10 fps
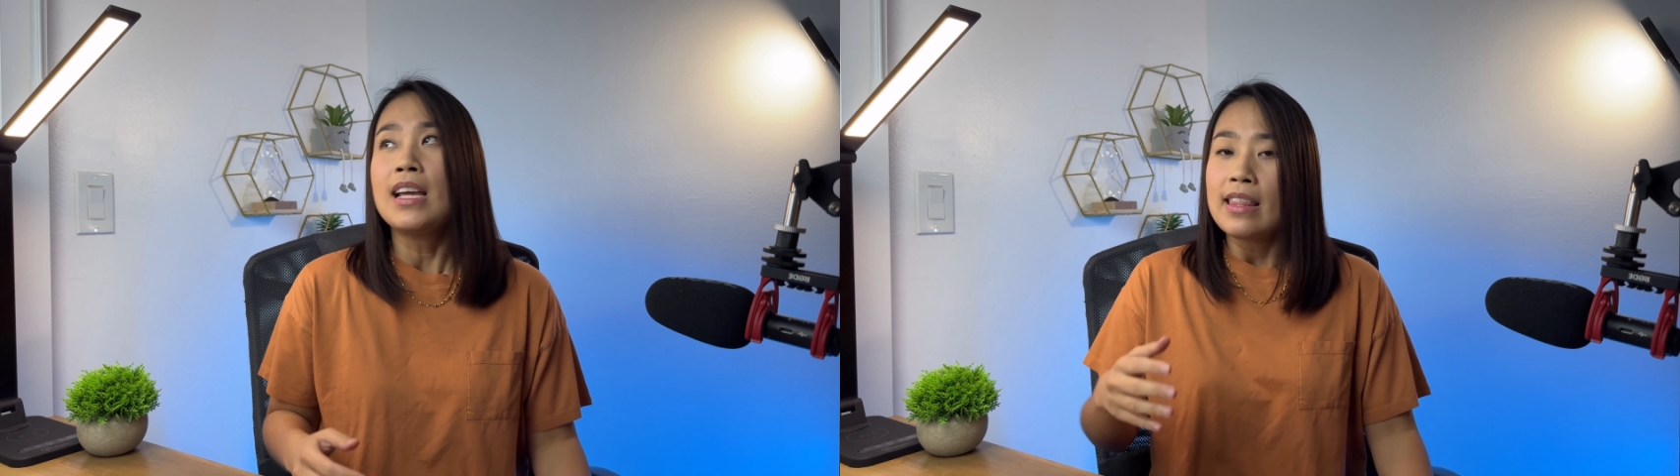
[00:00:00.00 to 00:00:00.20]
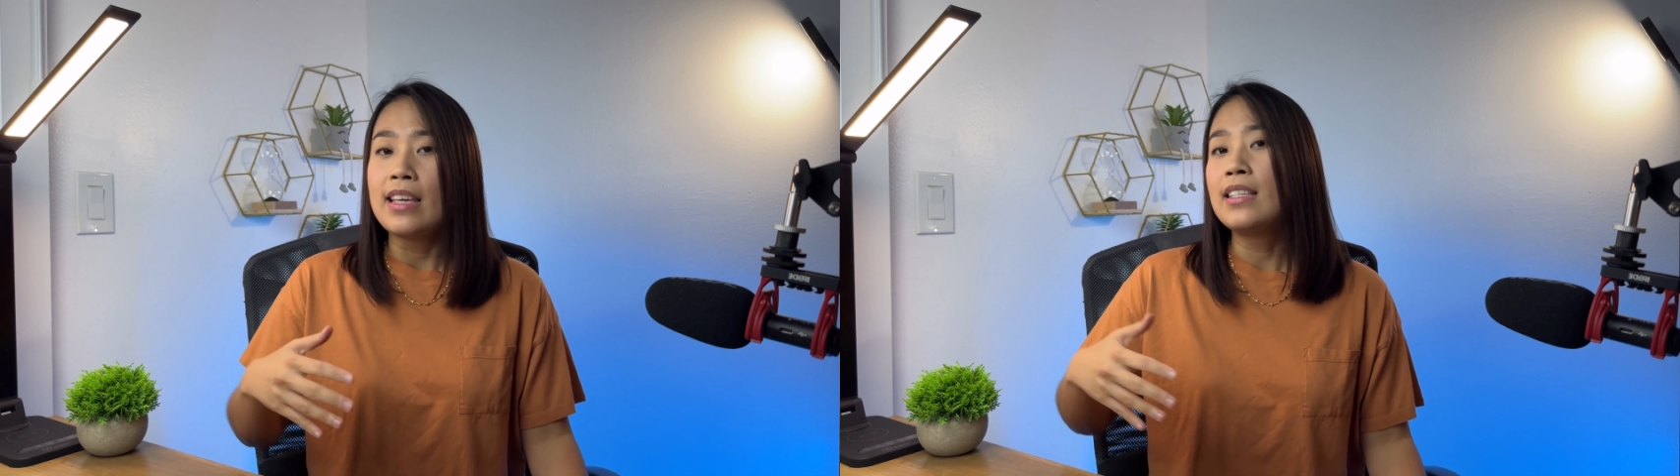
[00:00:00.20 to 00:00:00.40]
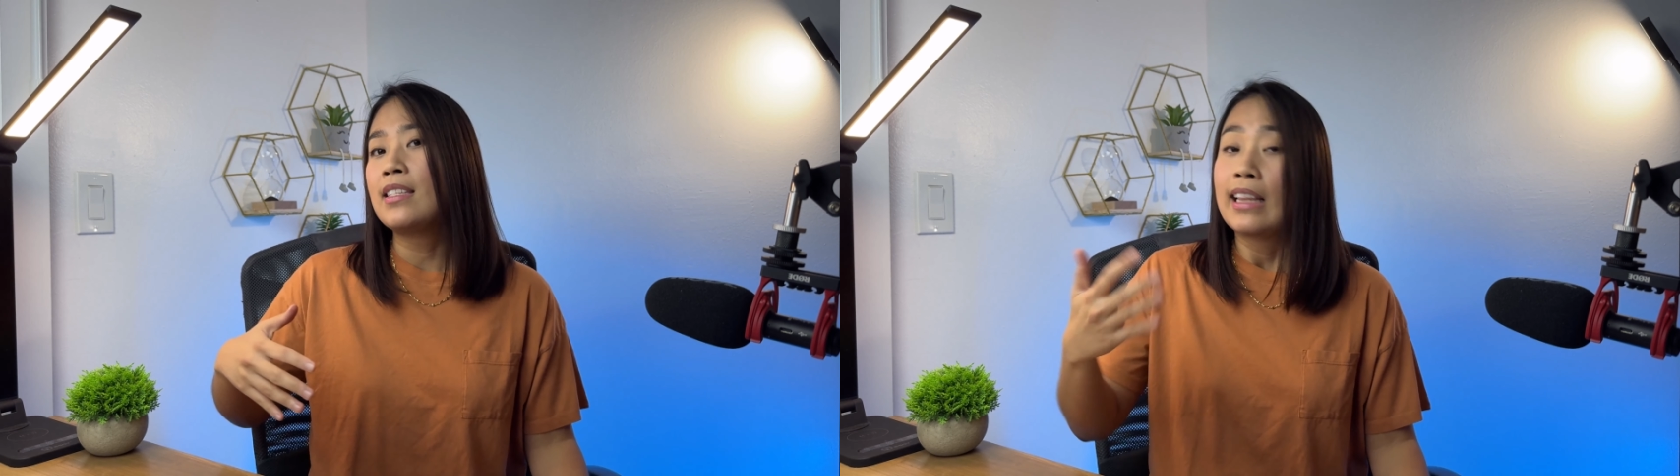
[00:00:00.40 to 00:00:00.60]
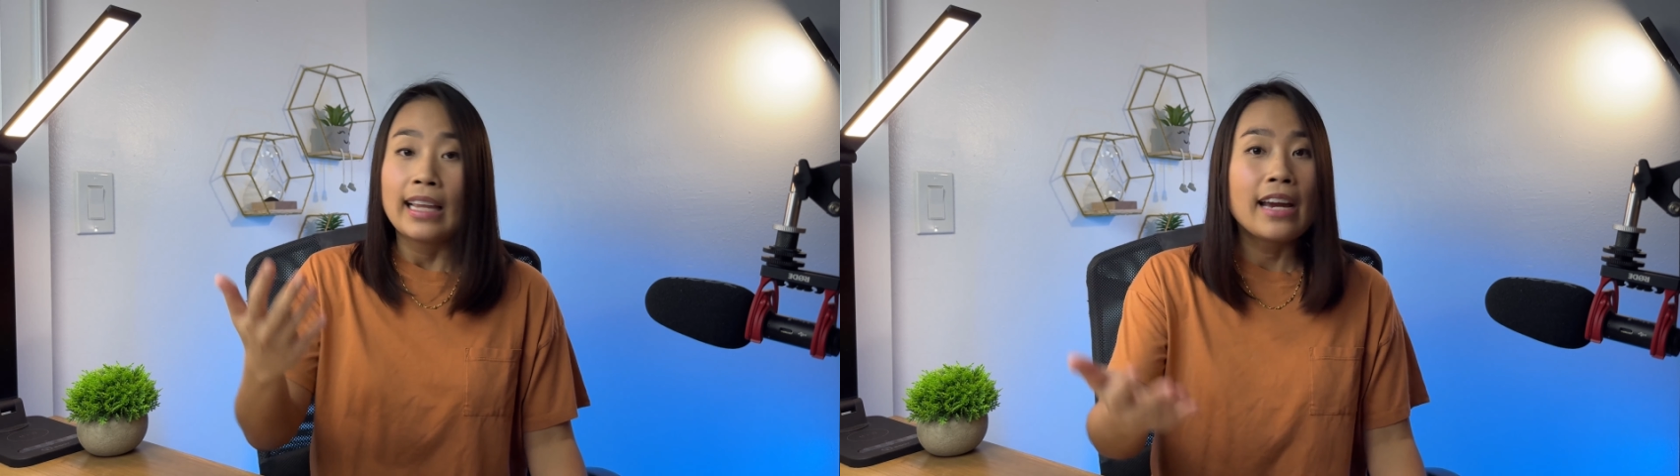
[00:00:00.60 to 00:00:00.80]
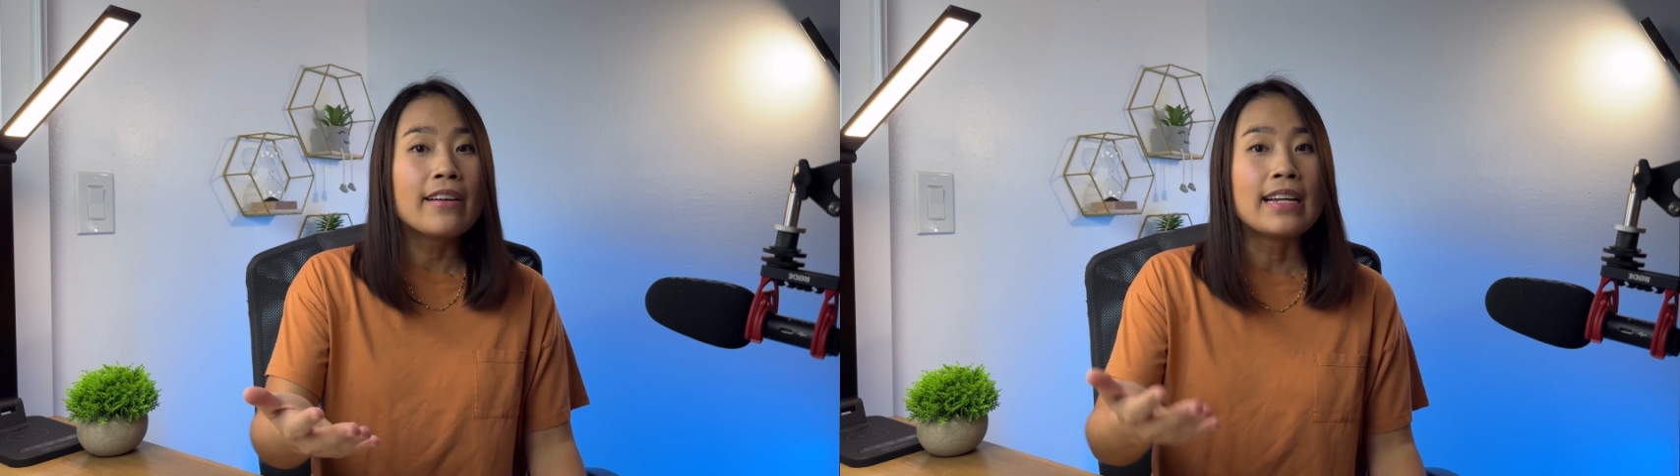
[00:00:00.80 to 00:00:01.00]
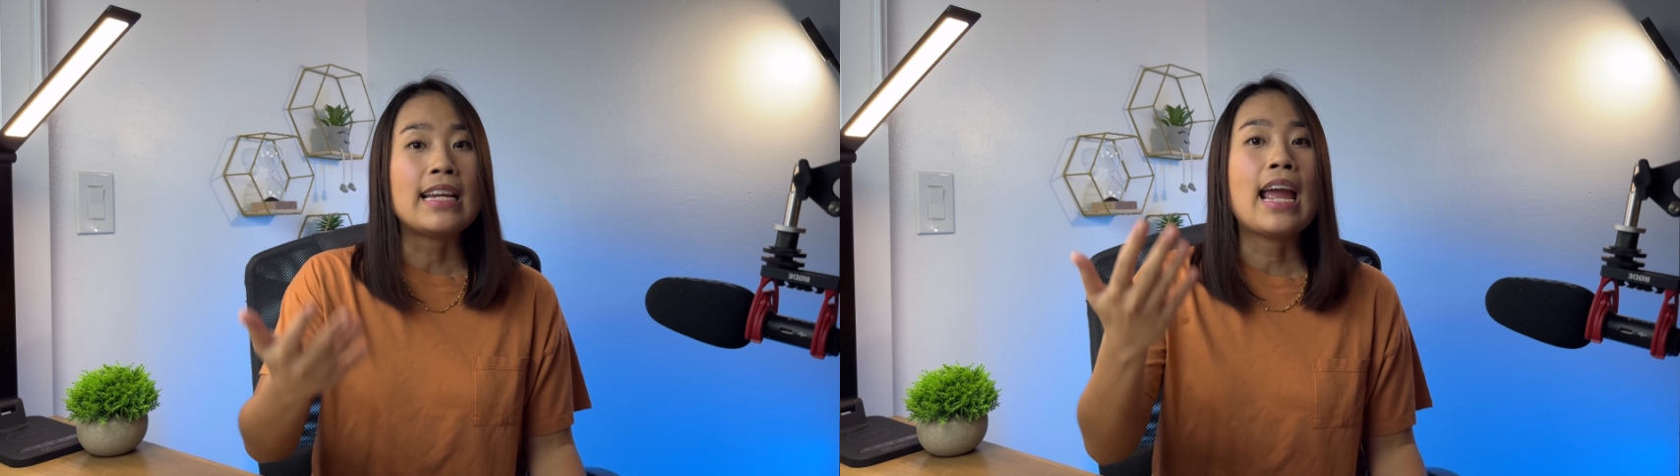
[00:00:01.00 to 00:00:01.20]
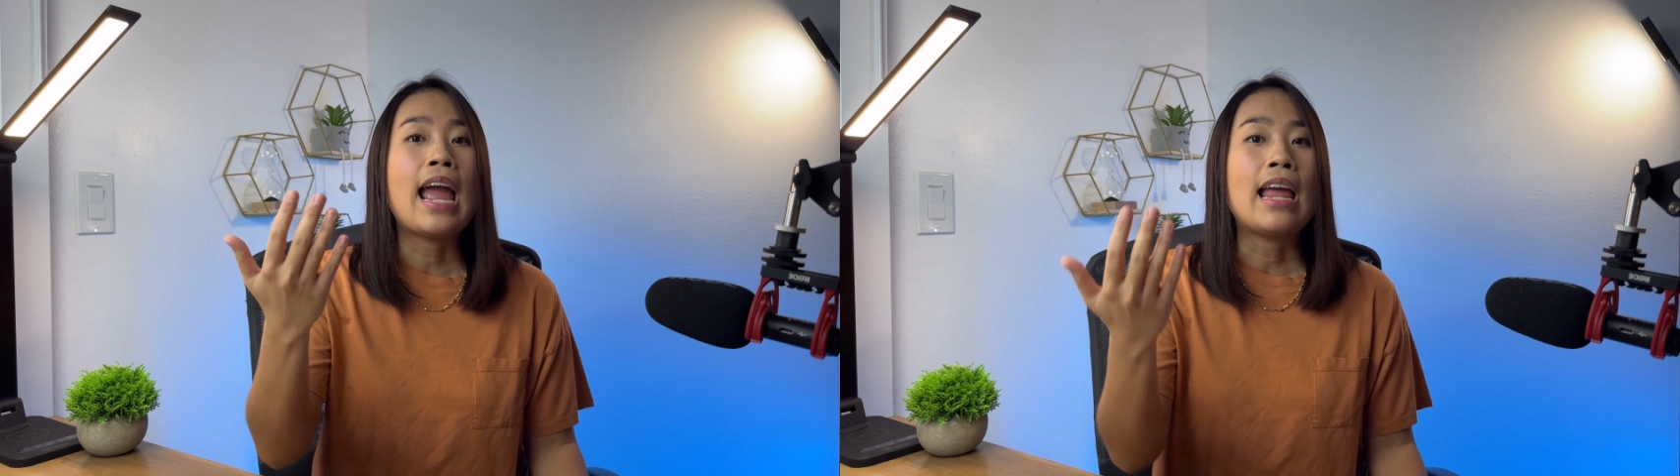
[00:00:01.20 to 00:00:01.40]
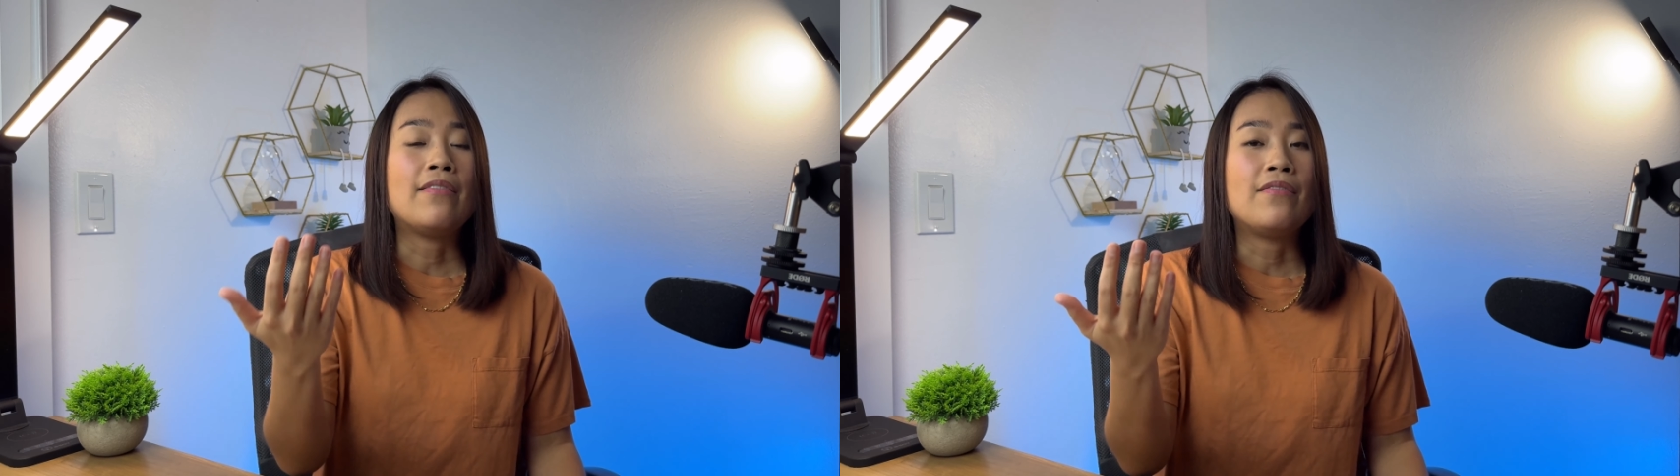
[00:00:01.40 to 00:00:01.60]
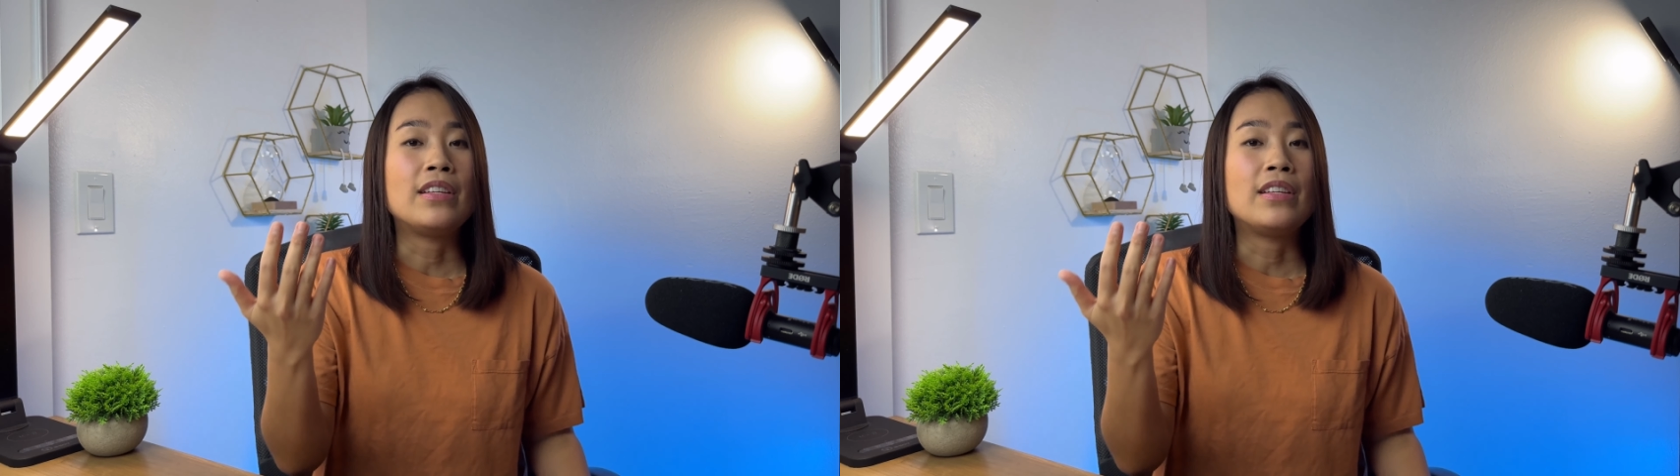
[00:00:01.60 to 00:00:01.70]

This clarity and